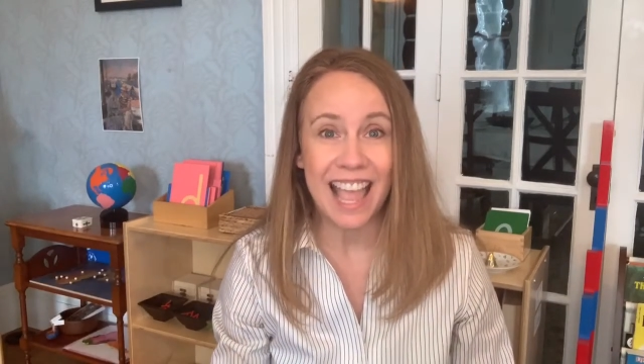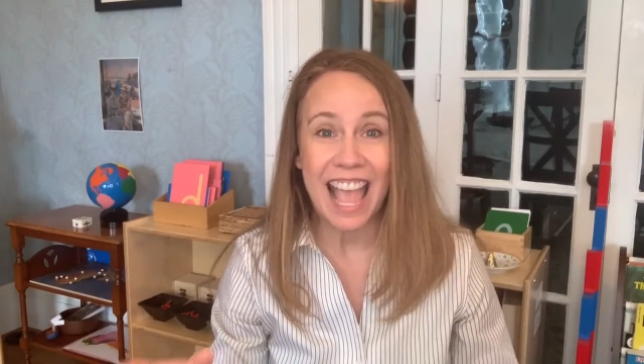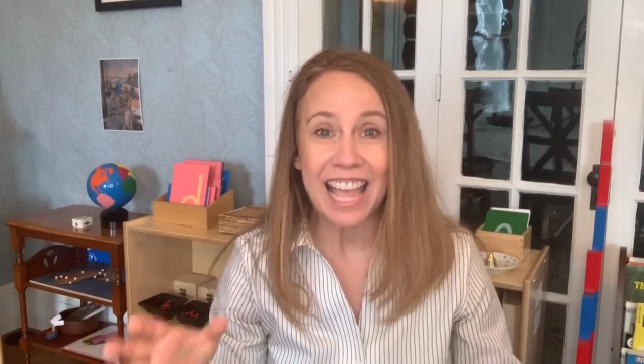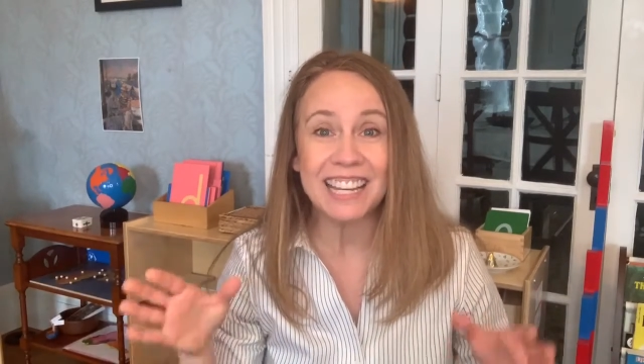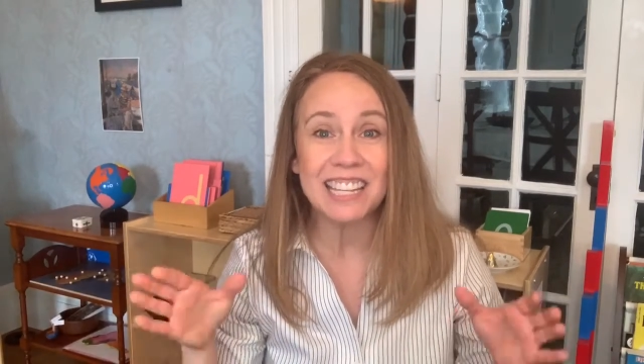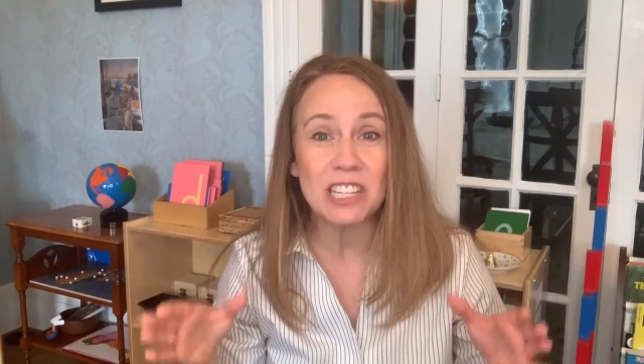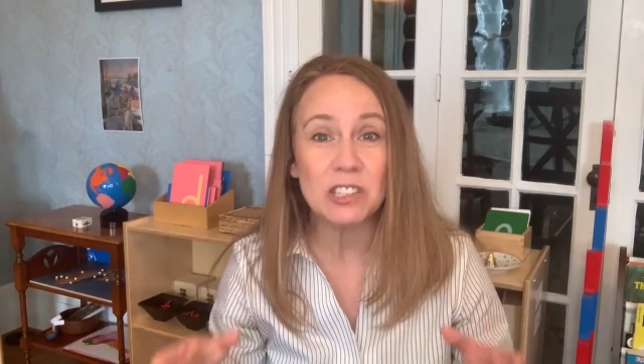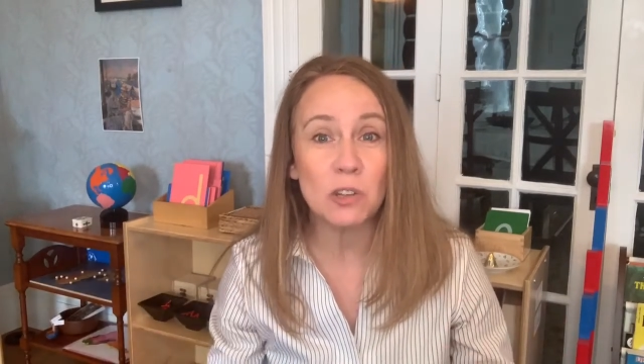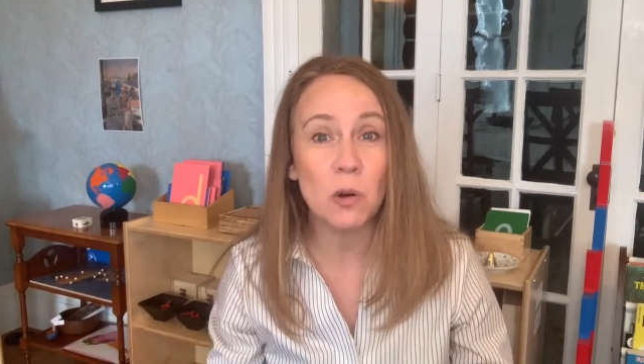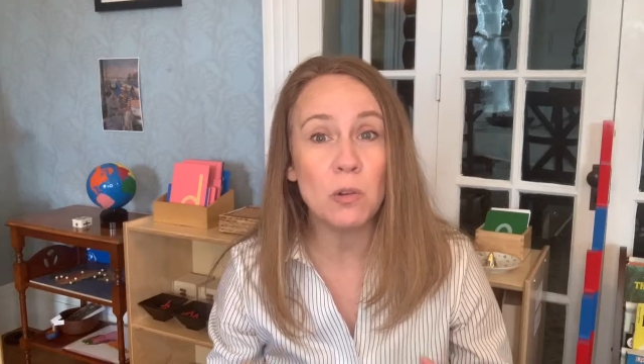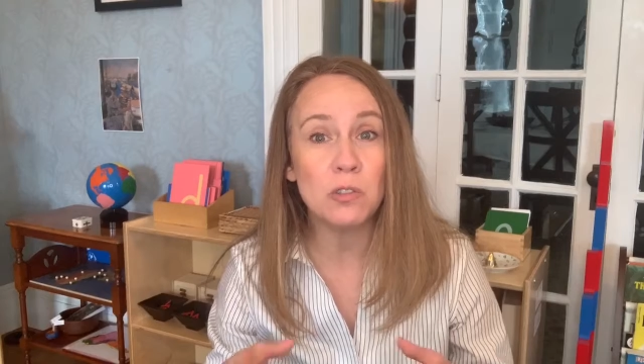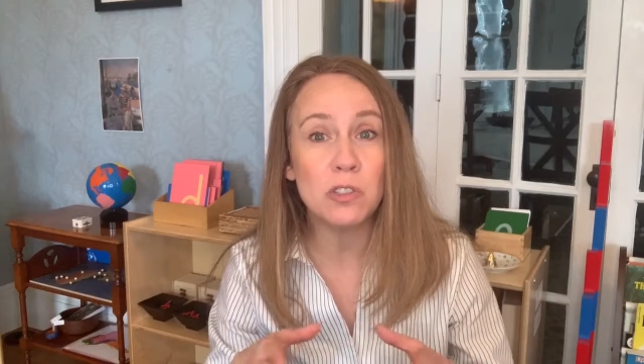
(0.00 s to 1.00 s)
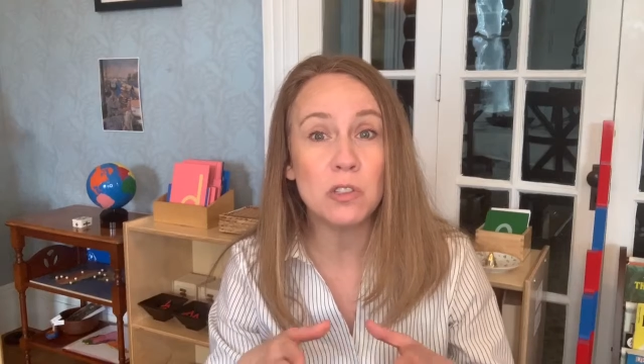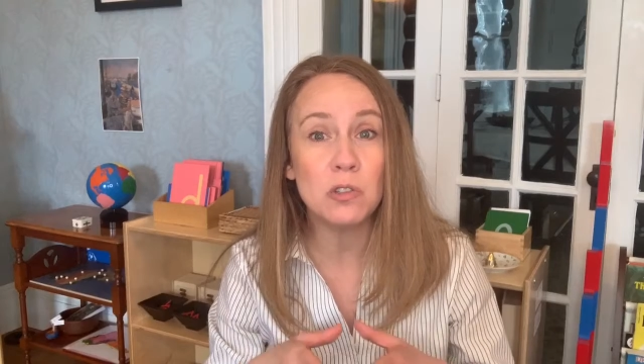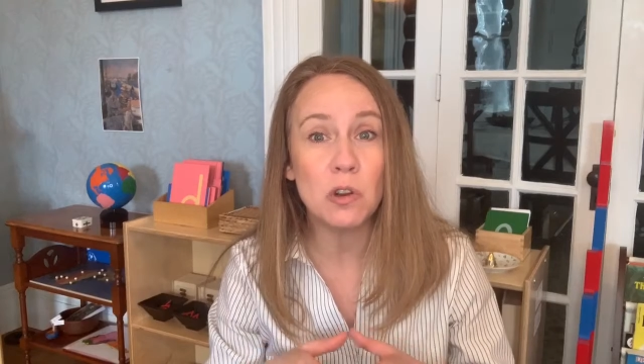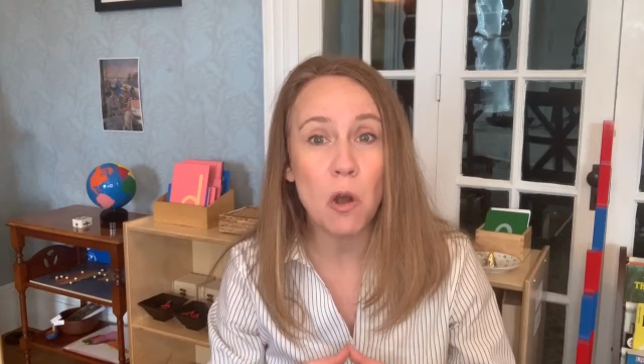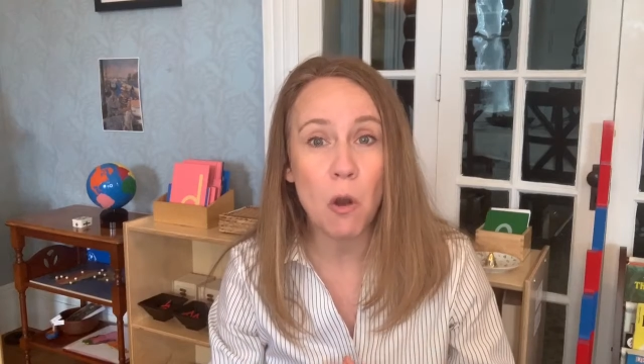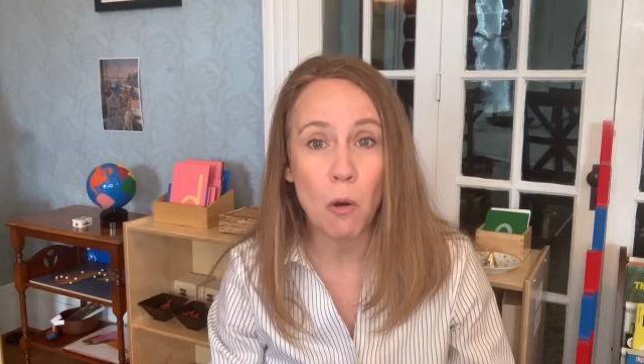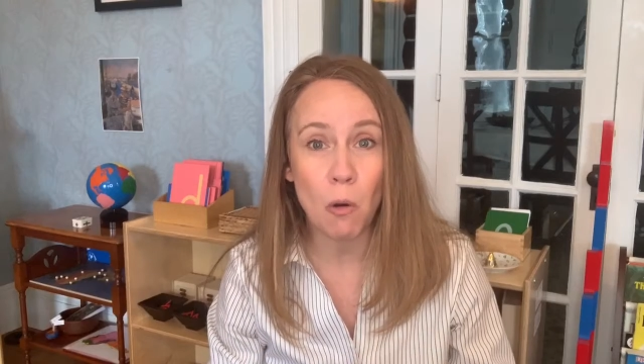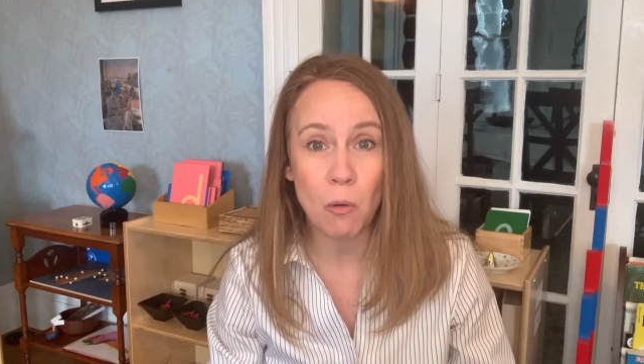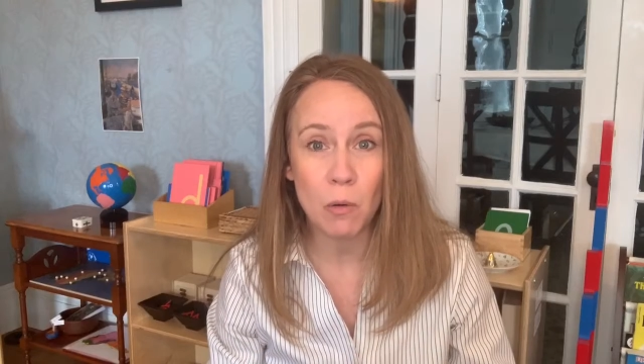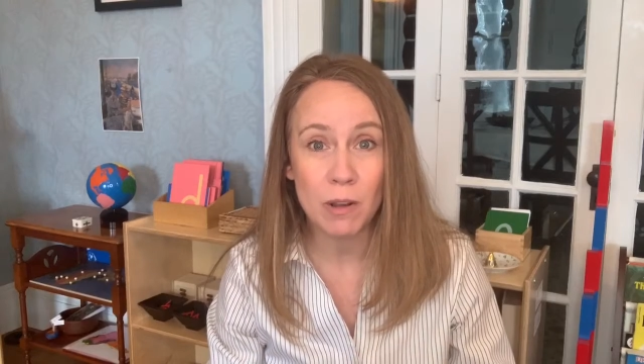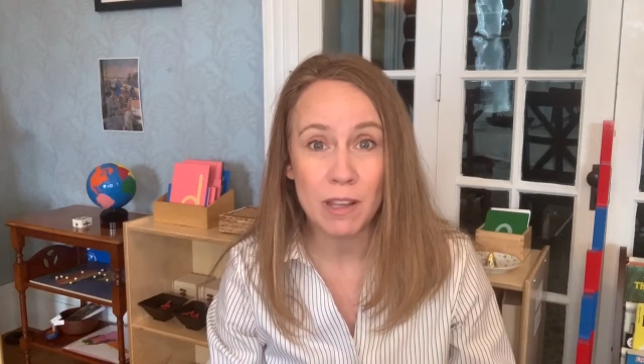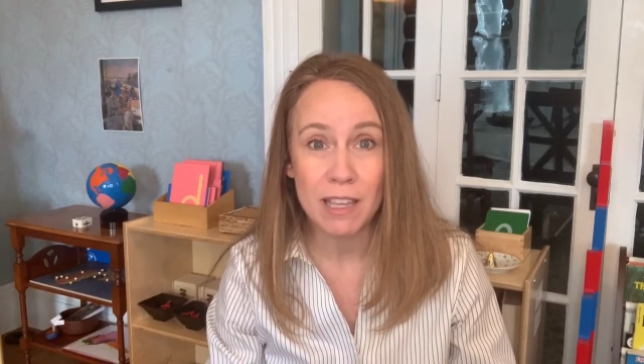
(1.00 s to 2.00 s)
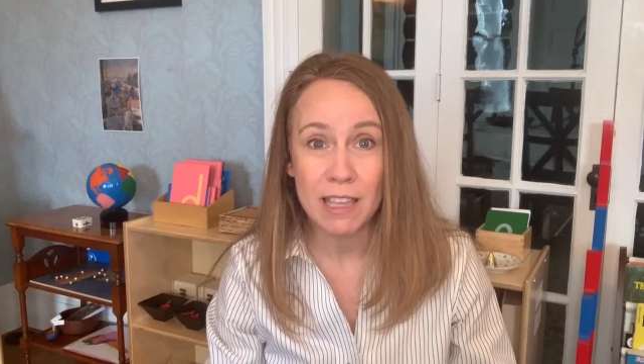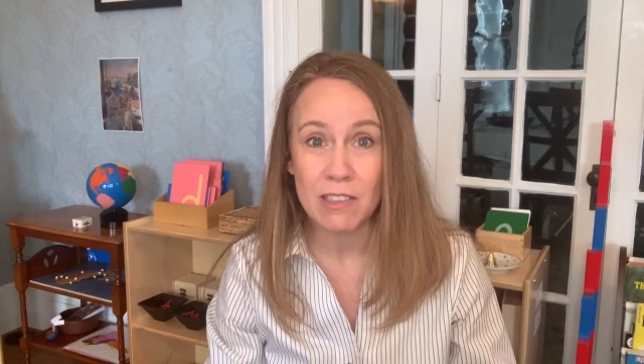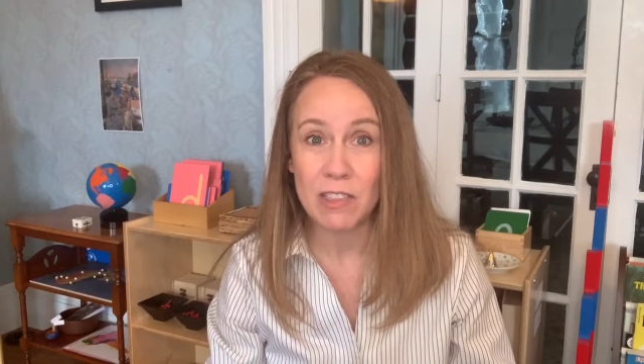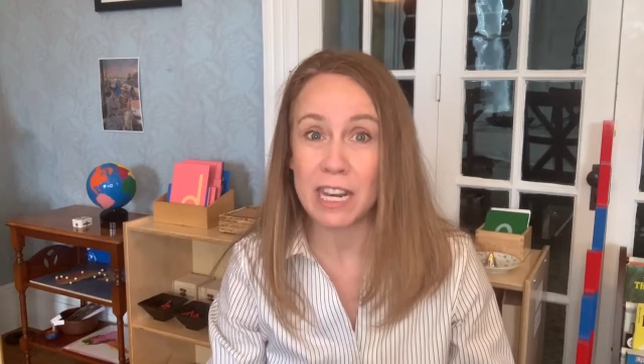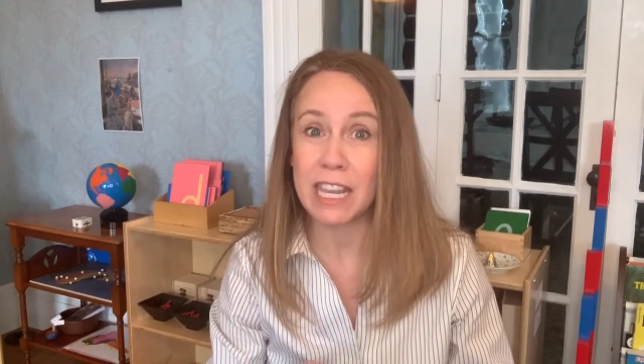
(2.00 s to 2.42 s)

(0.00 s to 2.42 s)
and the adults know that